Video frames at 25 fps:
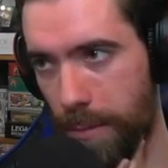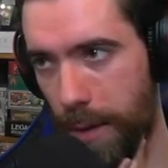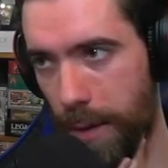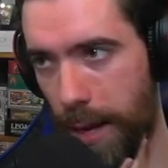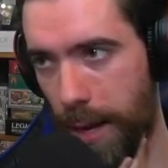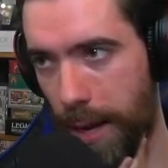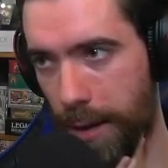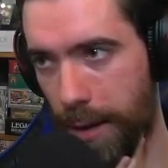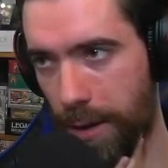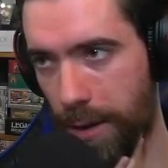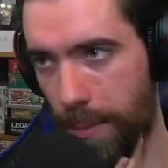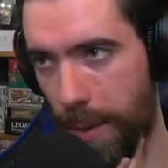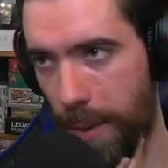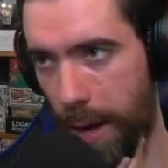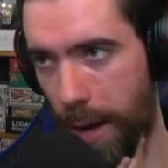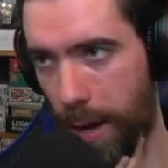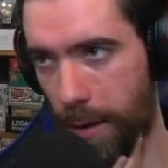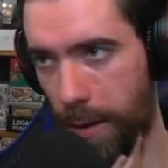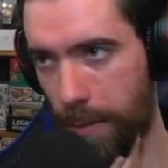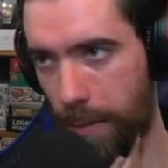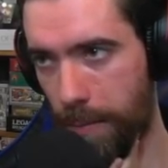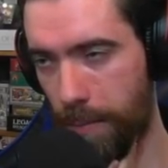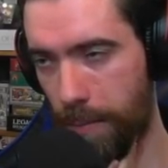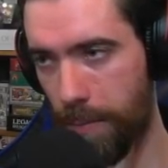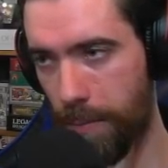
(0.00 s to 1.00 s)

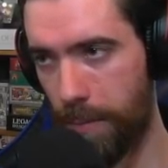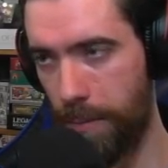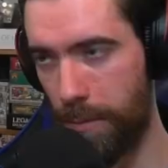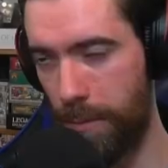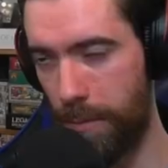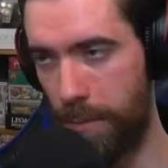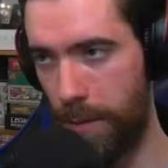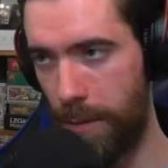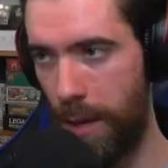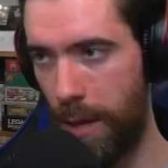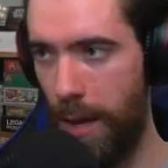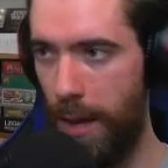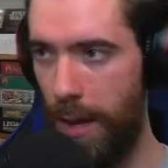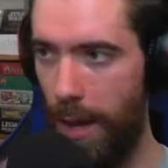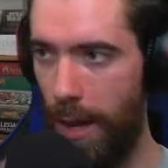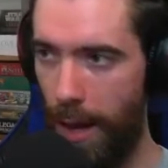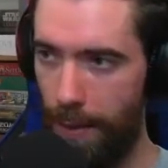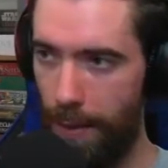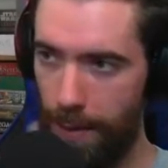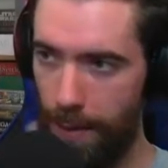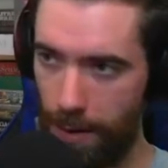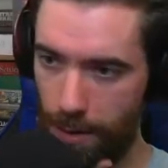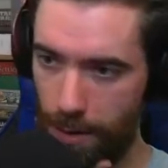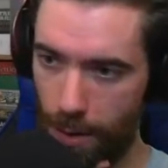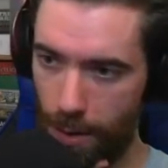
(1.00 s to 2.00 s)
Ant-Man.
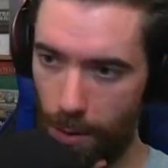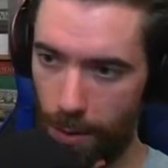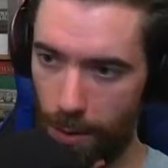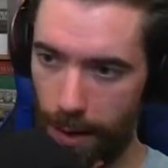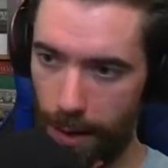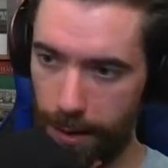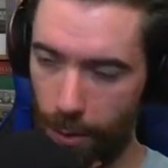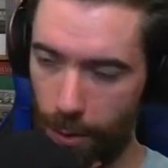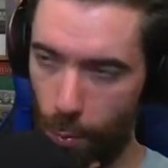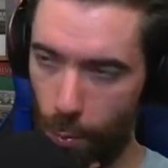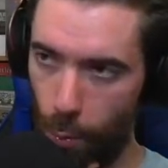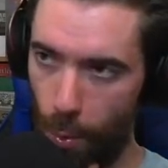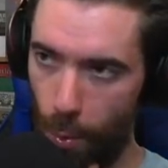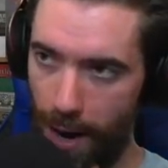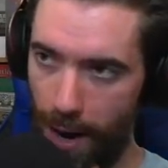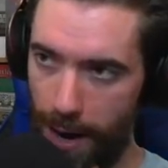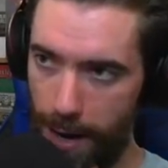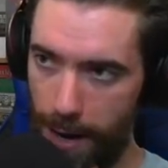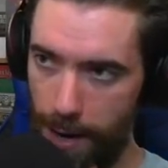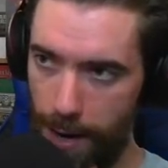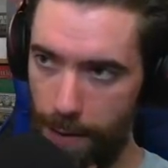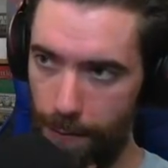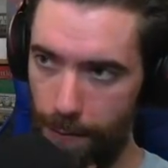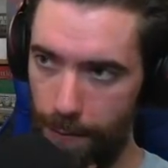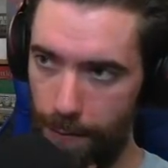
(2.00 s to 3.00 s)
And then go like
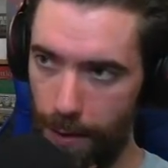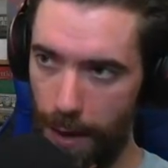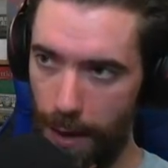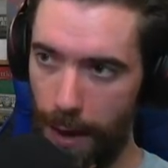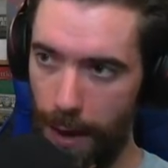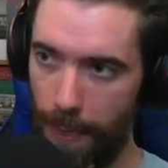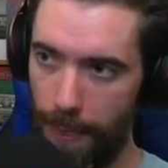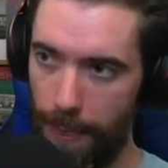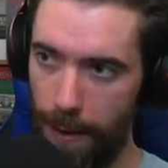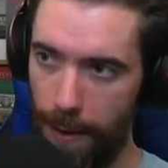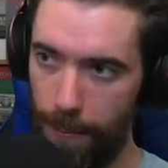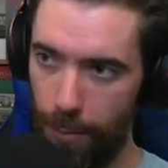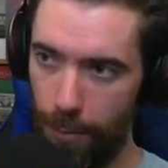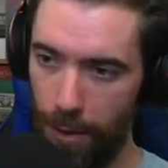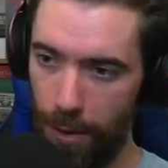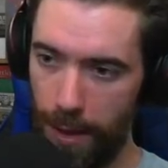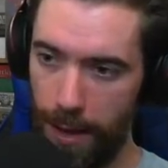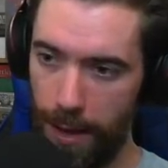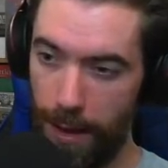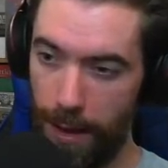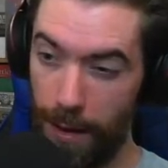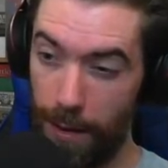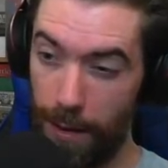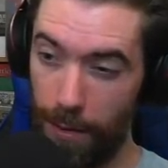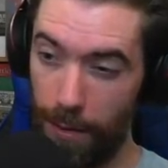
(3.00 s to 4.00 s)
Wave, and then
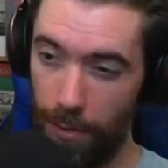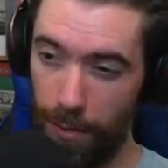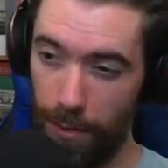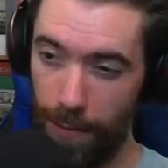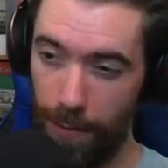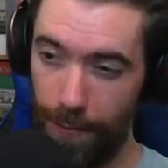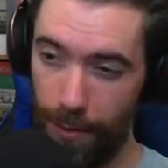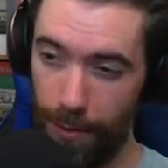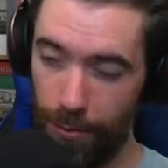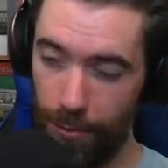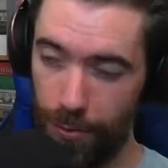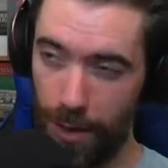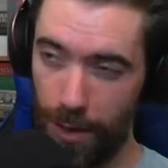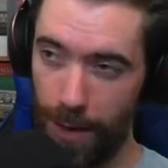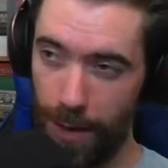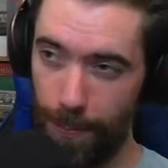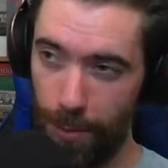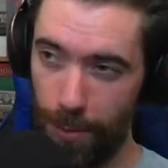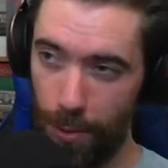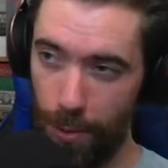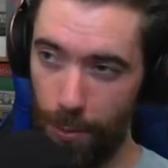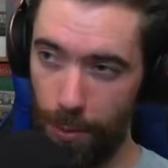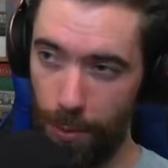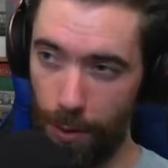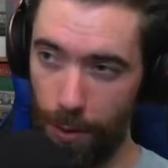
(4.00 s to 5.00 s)
play Living
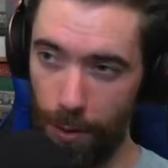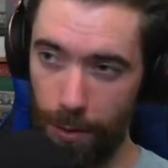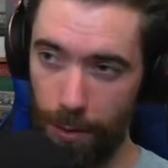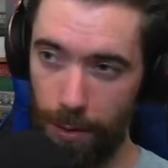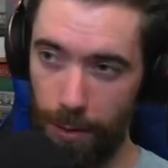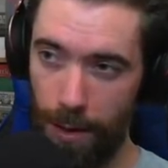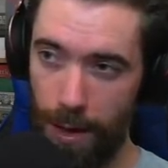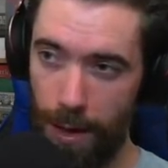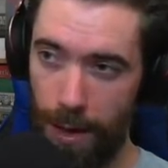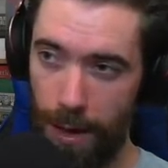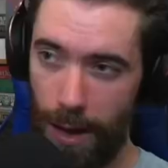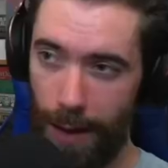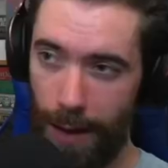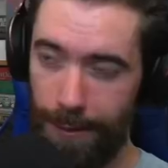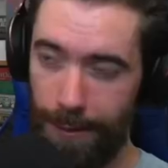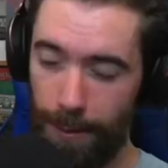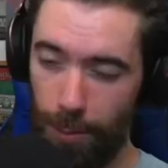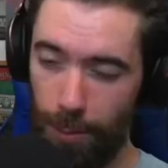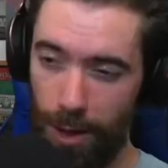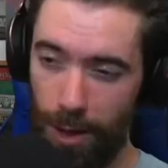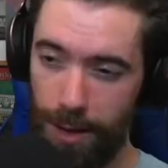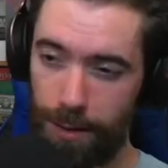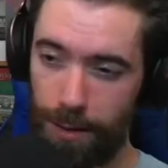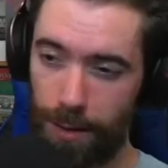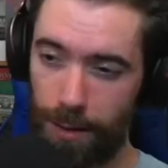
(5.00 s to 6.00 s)
Tribunal, and then
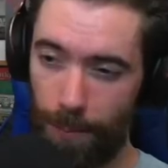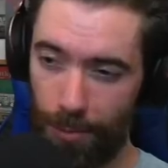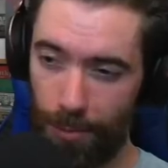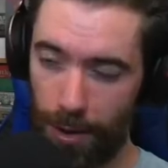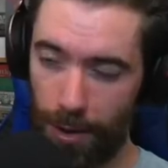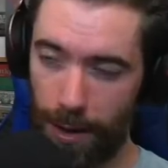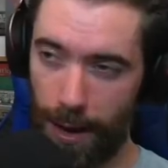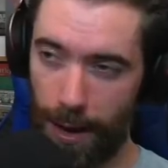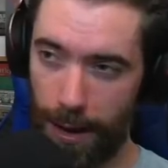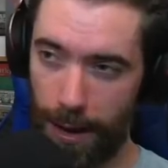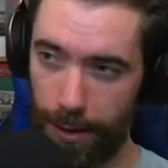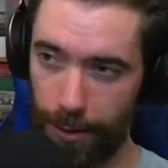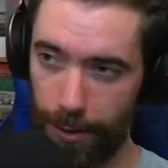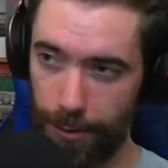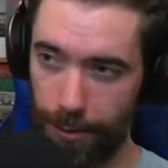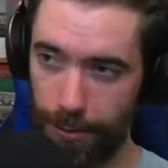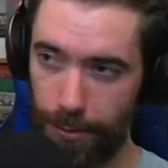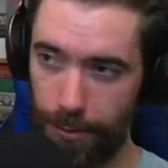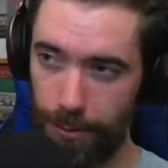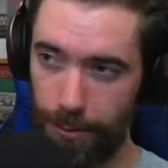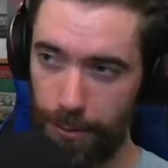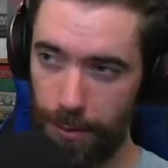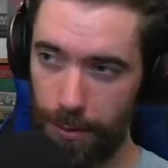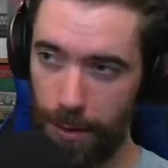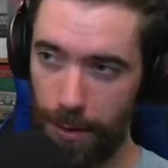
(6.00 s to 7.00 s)
play something
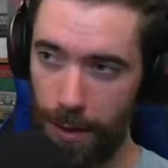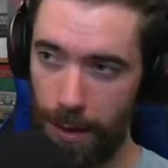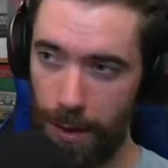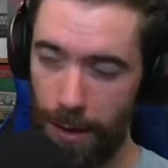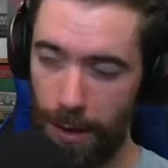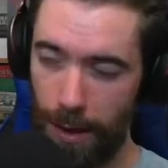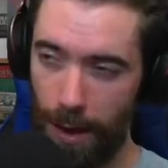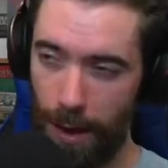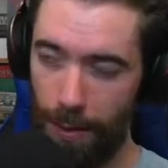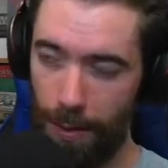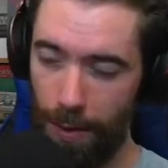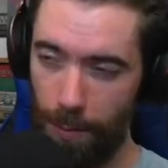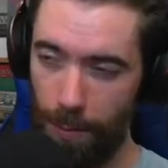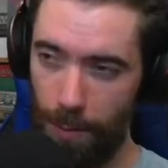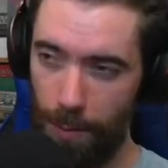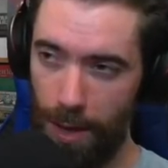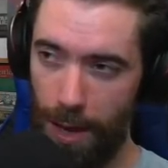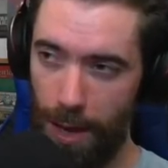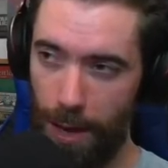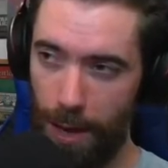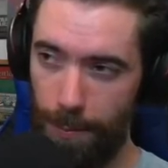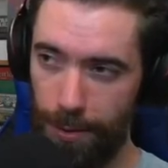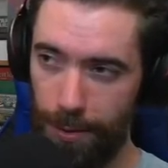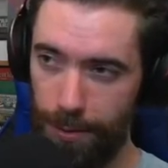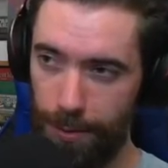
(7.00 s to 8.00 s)
else, and then be
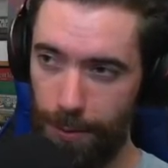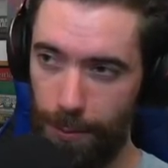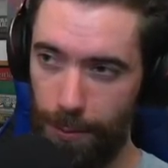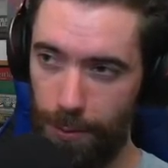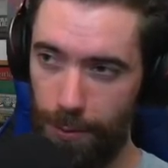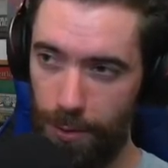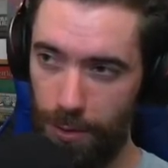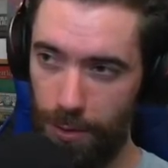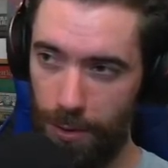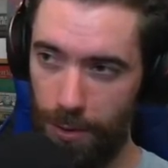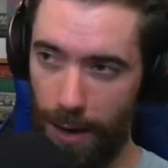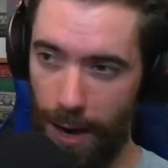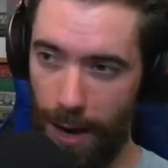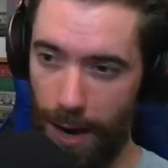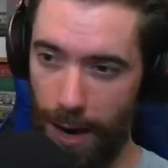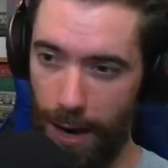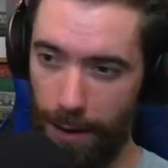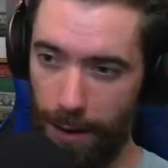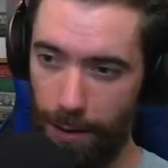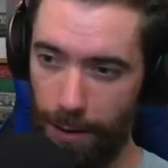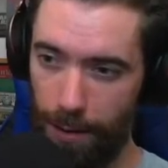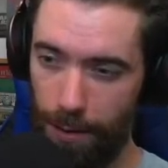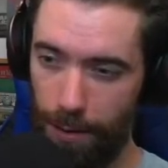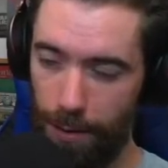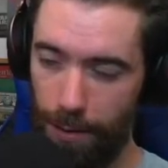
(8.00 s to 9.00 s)
able to stack...